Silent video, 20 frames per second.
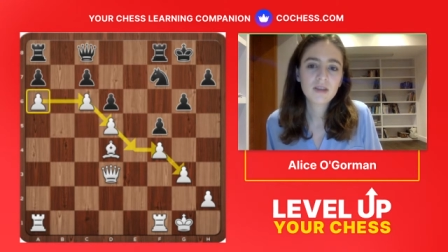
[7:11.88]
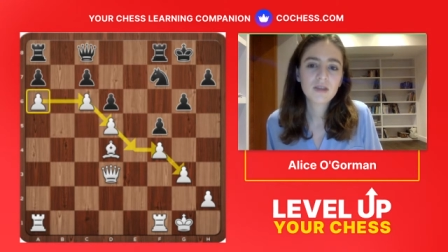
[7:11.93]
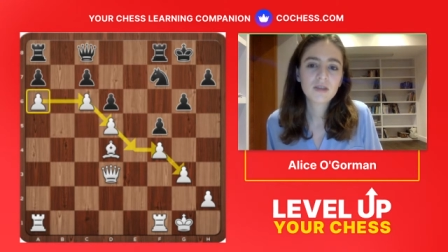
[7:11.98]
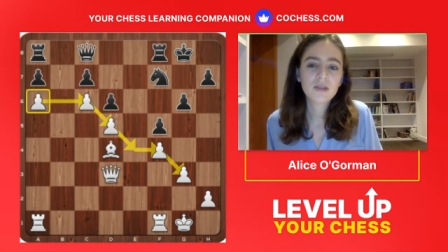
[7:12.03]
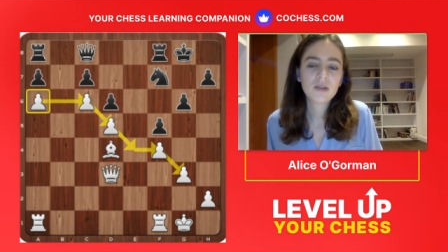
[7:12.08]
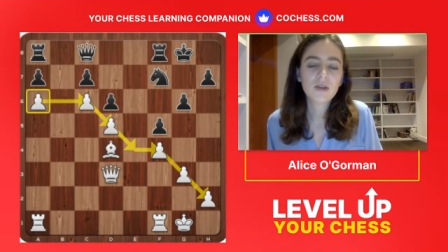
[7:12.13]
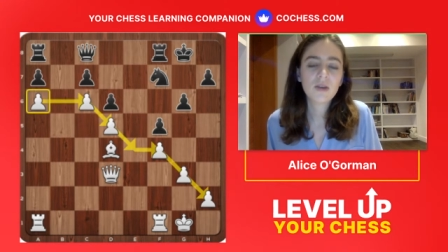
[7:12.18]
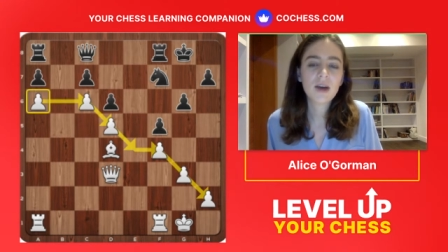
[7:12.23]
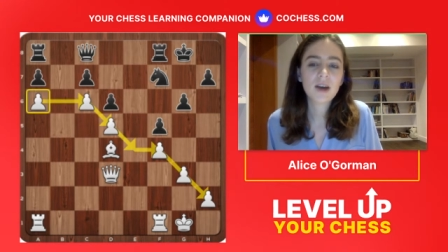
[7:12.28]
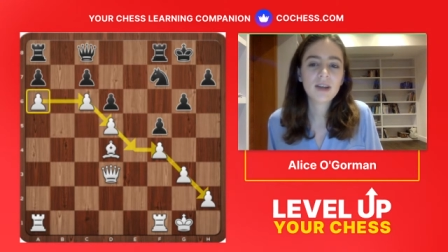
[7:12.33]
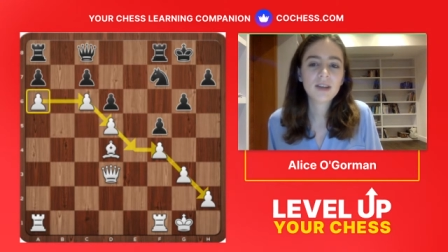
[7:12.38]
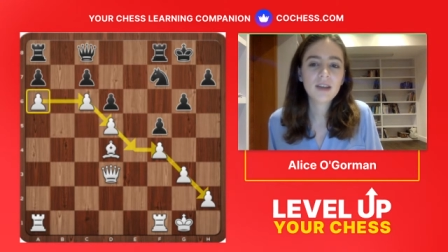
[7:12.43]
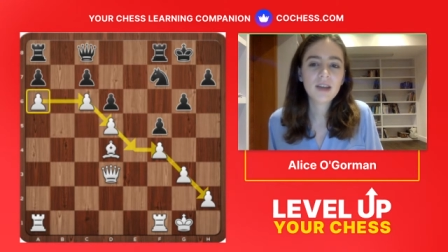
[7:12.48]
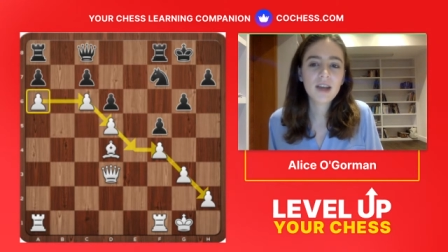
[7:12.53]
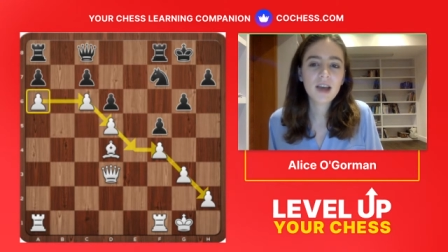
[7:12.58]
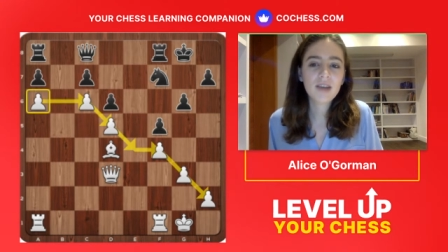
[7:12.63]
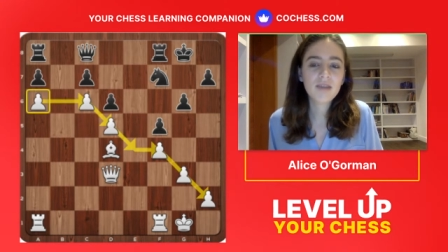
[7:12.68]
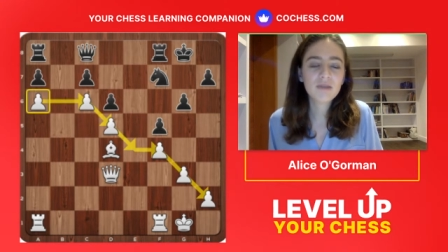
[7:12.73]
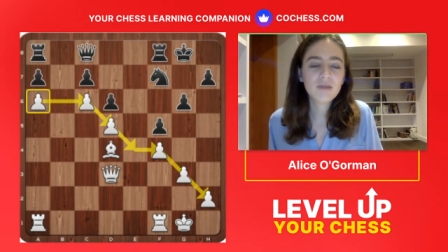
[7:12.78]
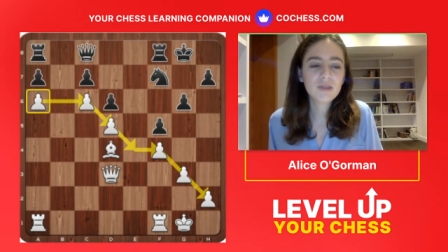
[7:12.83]
So as they
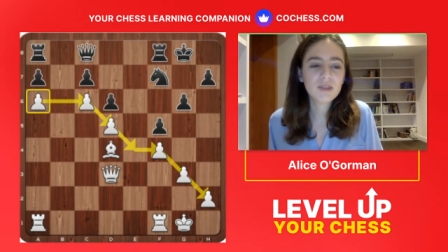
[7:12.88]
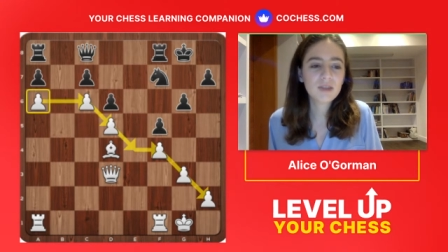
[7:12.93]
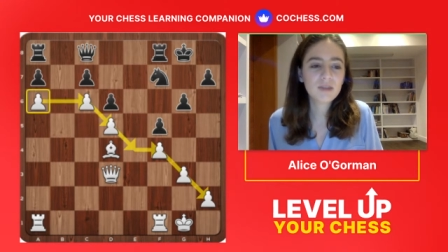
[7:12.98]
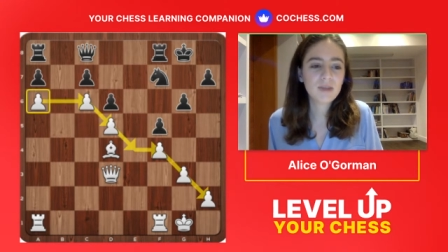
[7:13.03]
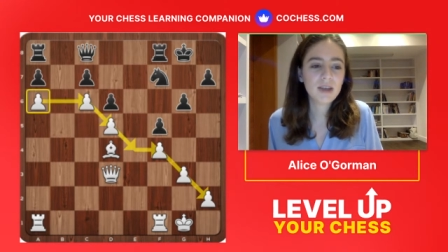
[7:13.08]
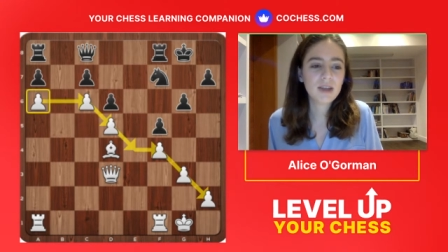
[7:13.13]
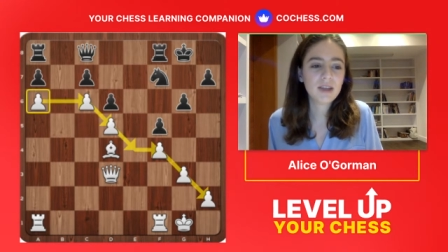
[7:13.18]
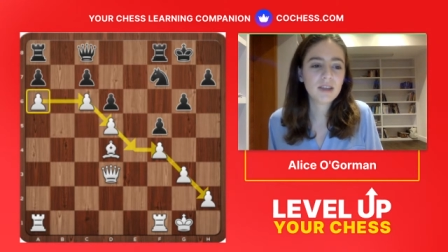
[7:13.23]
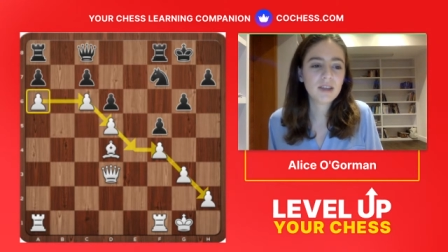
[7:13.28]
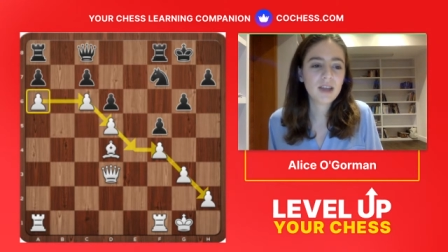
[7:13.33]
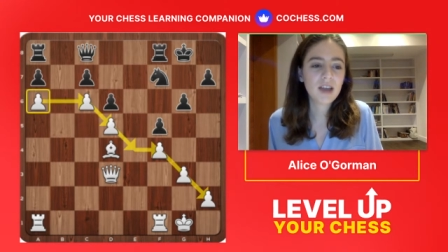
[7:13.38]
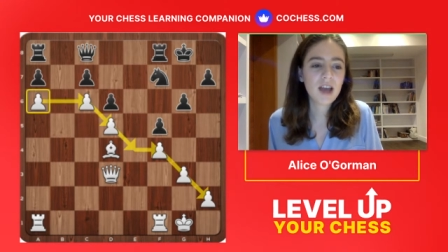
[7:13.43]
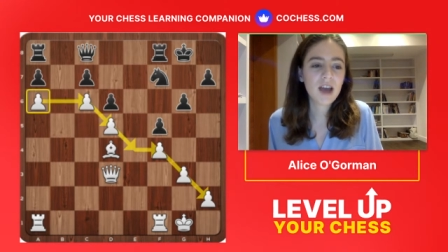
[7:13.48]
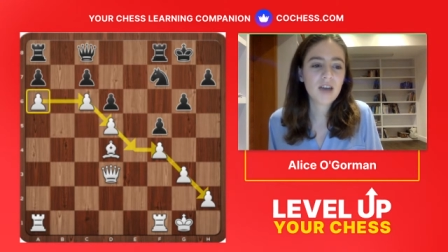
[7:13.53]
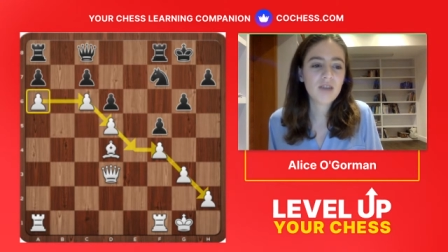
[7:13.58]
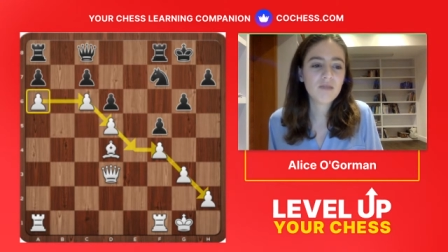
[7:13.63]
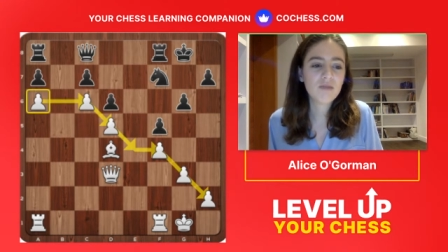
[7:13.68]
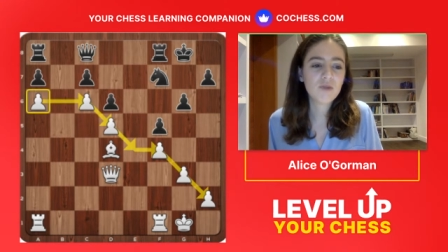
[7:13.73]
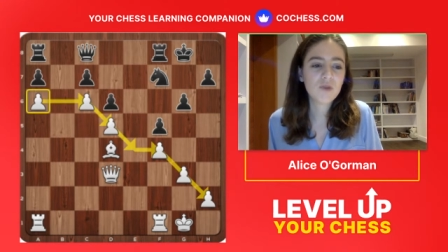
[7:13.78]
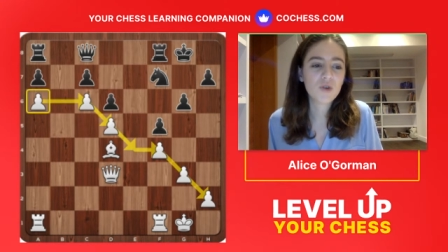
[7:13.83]
have more space, they
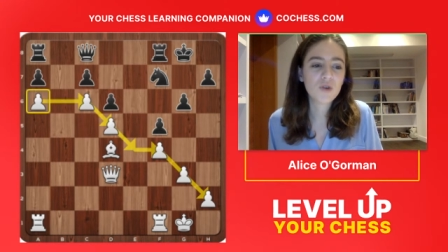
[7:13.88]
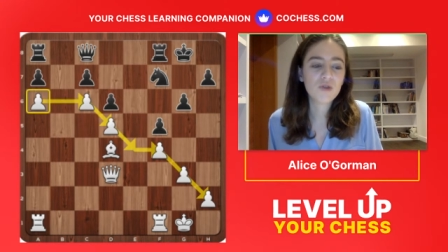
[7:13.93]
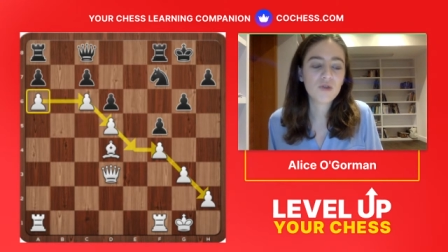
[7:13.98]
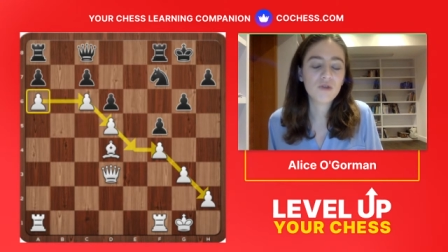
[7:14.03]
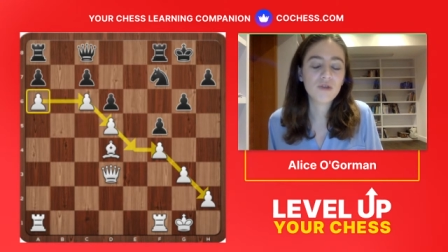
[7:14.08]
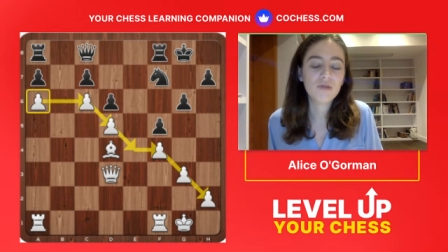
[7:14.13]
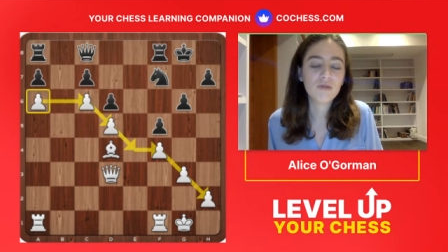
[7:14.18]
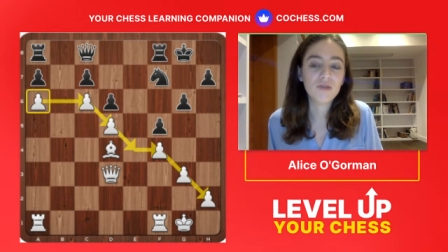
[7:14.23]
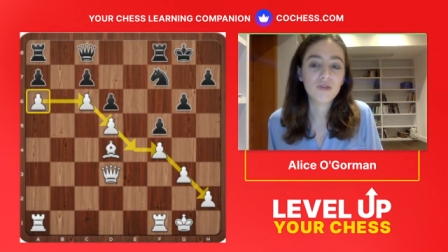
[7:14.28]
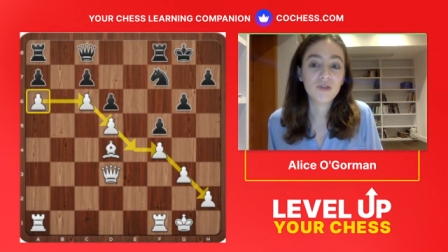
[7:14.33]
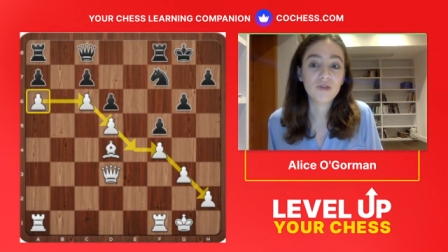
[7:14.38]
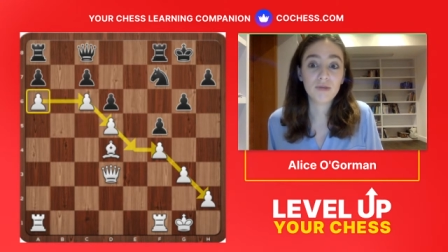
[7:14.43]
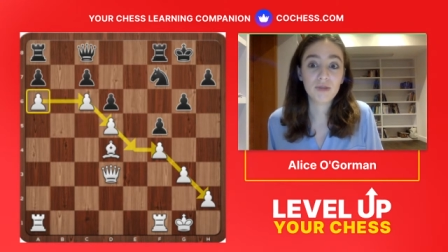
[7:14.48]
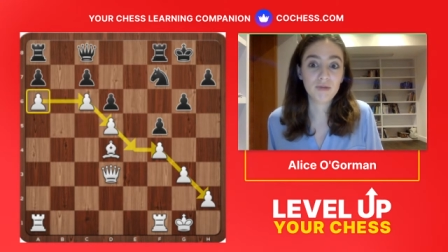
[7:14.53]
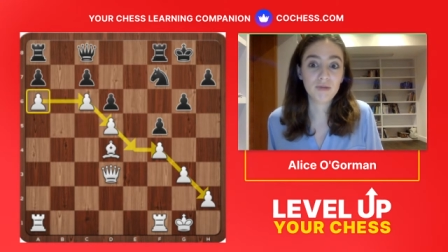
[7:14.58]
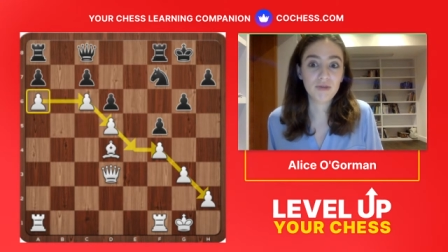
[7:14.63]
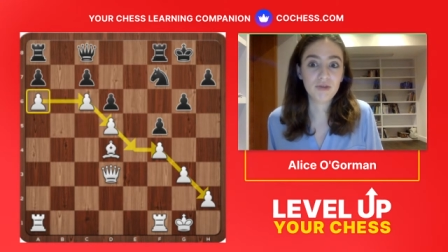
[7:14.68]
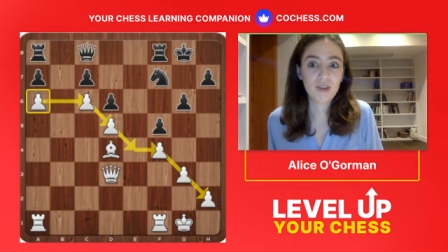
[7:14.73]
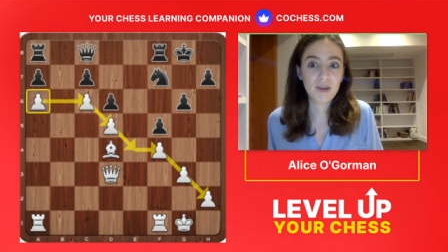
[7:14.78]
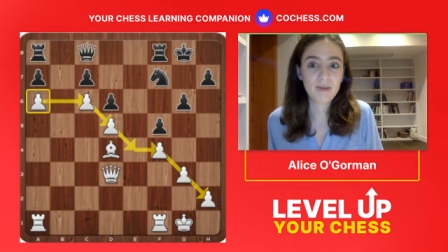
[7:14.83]
have more room to
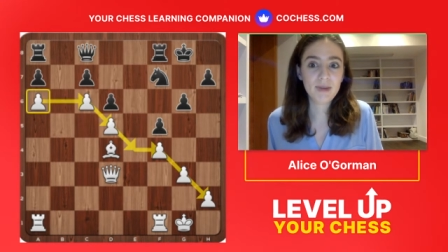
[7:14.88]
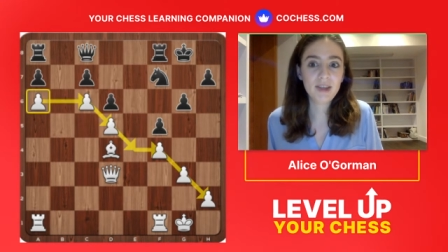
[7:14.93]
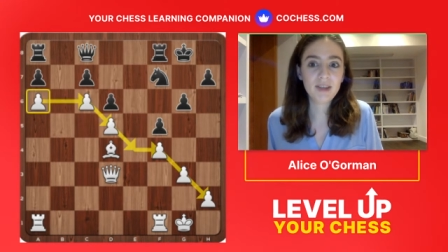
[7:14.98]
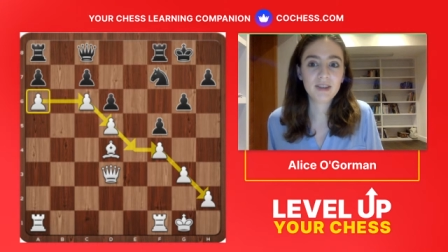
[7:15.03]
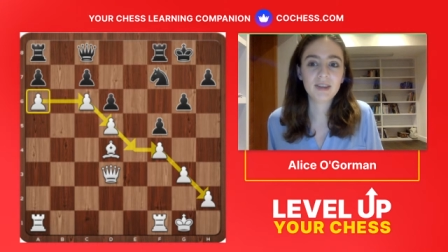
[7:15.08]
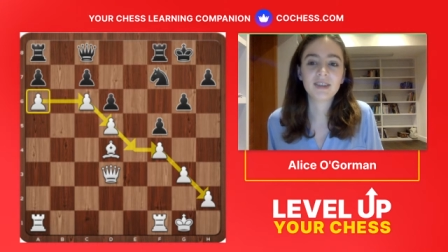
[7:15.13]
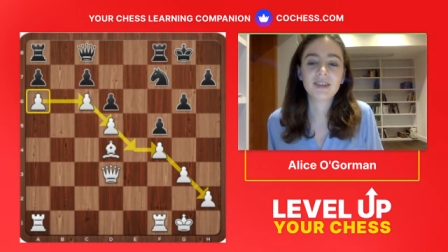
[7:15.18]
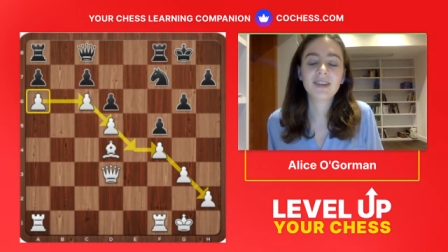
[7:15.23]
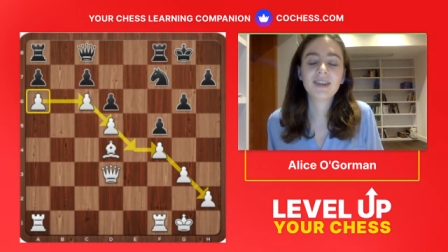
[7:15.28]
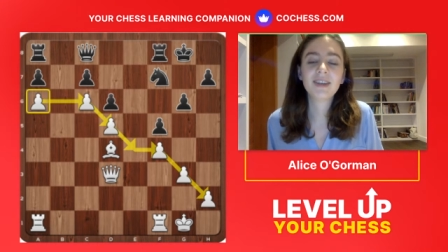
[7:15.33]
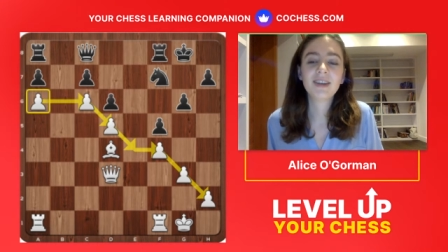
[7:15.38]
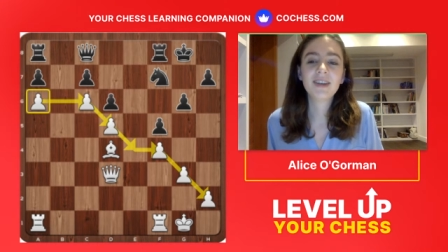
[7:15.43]
move their pieces.